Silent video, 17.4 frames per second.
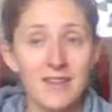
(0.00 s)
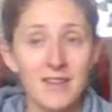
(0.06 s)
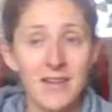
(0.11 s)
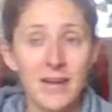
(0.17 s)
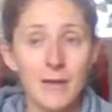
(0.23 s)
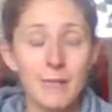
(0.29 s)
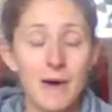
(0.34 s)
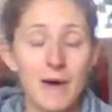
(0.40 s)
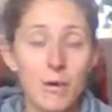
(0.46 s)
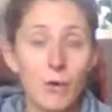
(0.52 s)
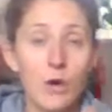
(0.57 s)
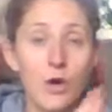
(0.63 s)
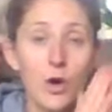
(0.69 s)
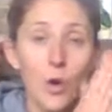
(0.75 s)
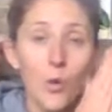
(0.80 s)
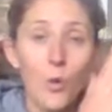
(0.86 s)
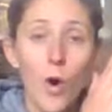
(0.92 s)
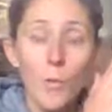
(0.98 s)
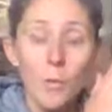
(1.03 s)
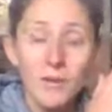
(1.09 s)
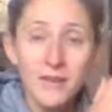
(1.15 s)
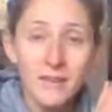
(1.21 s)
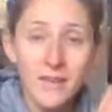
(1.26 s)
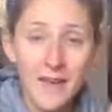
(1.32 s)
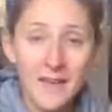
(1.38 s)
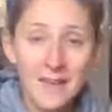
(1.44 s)
Think about what
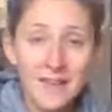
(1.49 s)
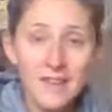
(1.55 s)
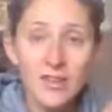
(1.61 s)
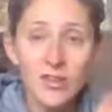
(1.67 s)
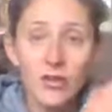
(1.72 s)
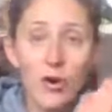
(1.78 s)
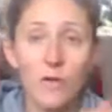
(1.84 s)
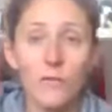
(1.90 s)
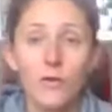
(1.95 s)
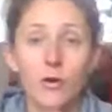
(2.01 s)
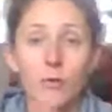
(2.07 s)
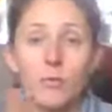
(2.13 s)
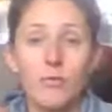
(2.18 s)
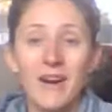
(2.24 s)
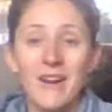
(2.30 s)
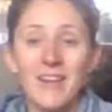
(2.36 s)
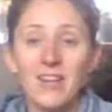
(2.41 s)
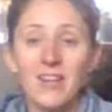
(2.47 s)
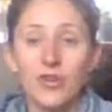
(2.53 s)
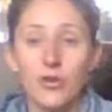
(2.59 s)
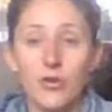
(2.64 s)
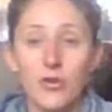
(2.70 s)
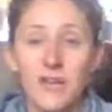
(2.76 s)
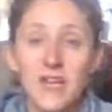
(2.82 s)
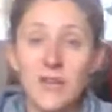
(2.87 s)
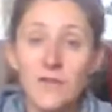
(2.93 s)
percentage of your brace you
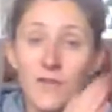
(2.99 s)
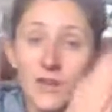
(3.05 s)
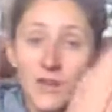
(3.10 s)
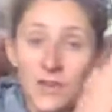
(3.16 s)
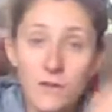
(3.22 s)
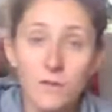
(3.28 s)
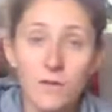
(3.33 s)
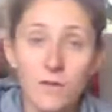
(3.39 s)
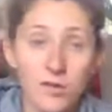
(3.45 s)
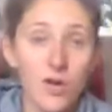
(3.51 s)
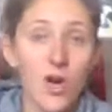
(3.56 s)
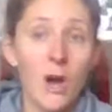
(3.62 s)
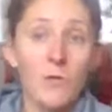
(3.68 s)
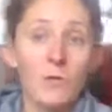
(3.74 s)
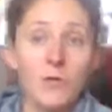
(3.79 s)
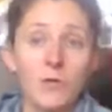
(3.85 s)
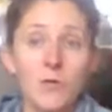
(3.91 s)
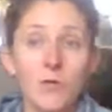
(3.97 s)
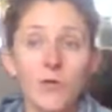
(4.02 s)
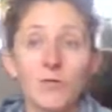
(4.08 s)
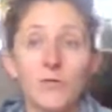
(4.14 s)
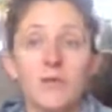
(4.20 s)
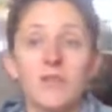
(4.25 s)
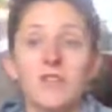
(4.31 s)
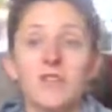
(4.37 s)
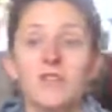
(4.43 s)
need for different types of
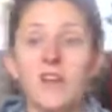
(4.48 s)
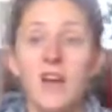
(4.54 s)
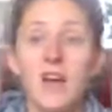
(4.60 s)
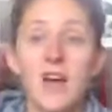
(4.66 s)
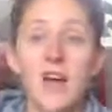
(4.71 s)
movements.